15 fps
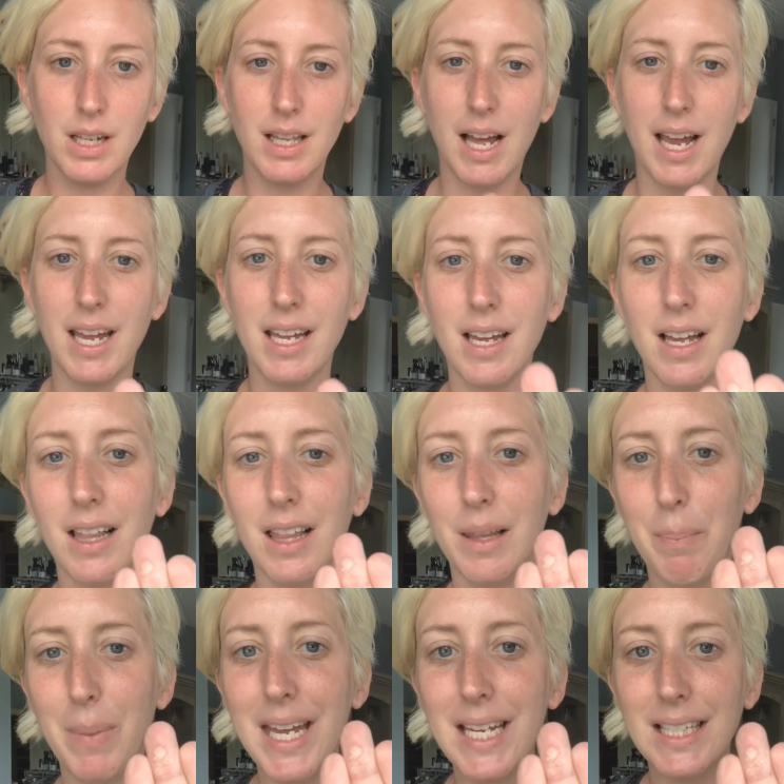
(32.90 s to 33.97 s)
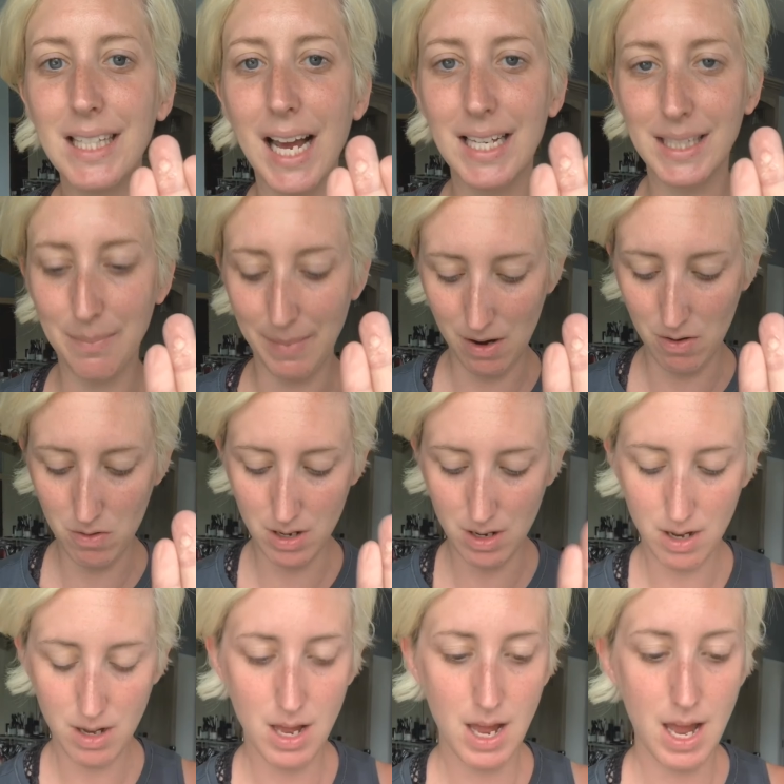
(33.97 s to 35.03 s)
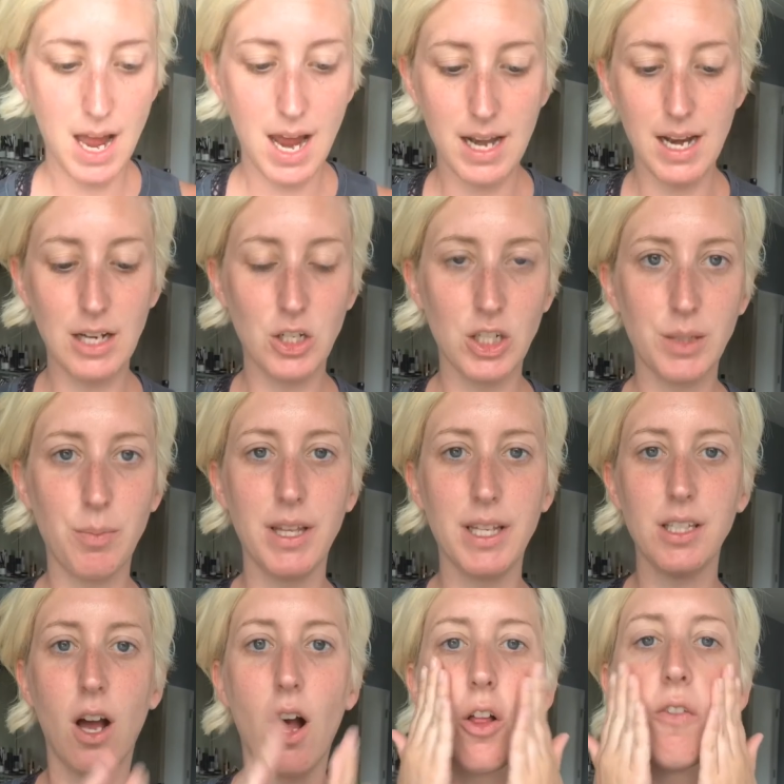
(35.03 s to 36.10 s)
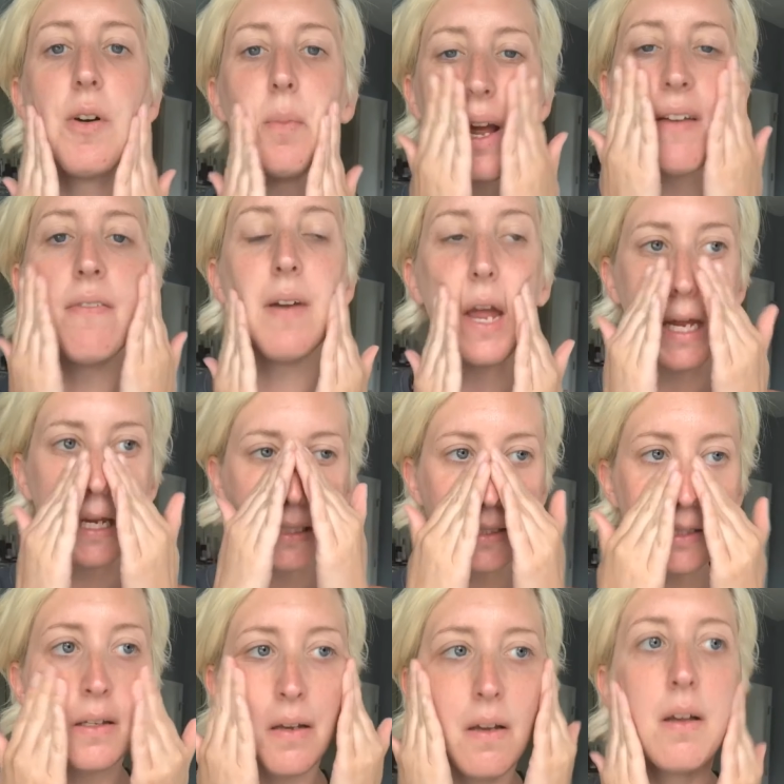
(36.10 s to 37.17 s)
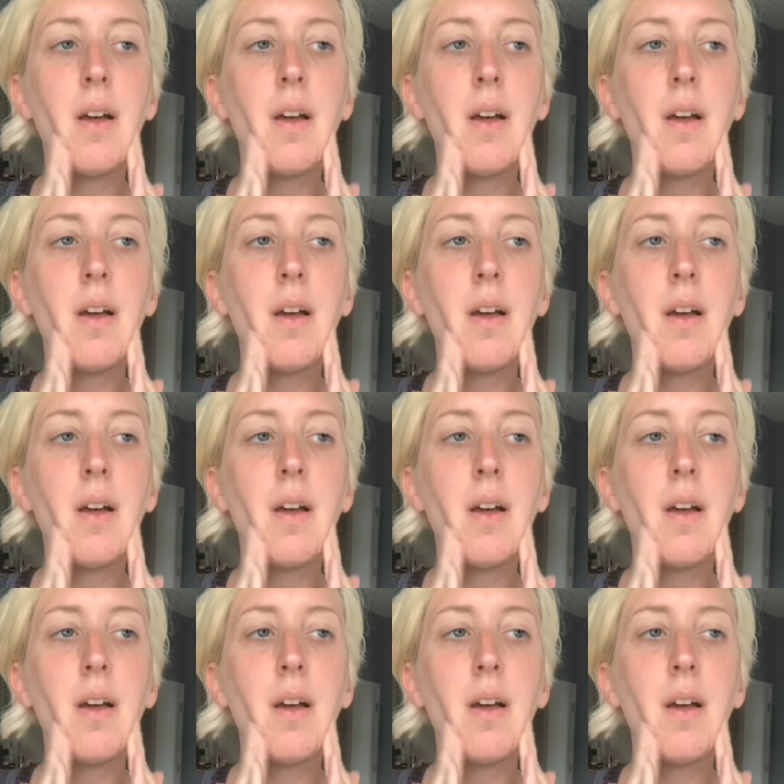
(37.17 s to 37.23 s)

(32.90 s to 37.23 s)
like a pea-sized amount, and I just spread this all over my face.